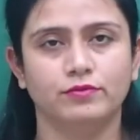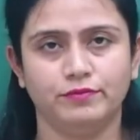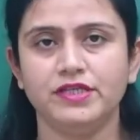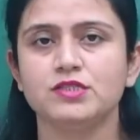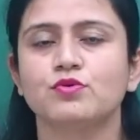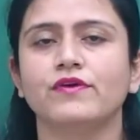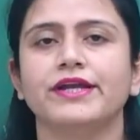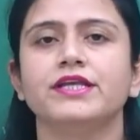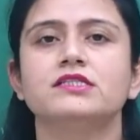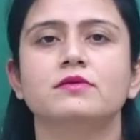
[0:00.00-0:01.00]
means
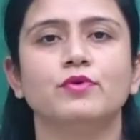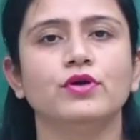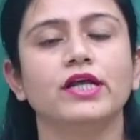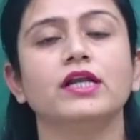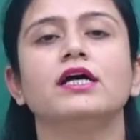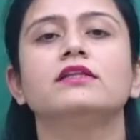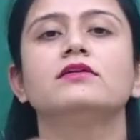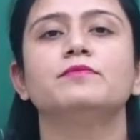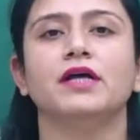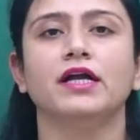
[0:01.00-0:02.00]
providing support, and
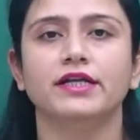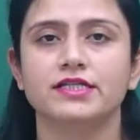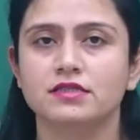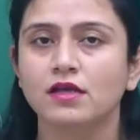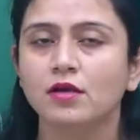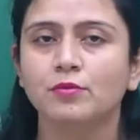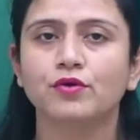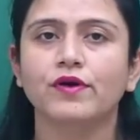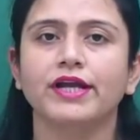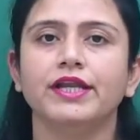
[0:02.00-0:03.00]
other plant is
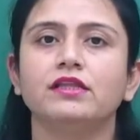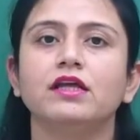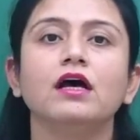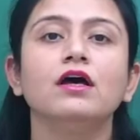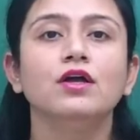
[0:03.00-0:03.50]
providing the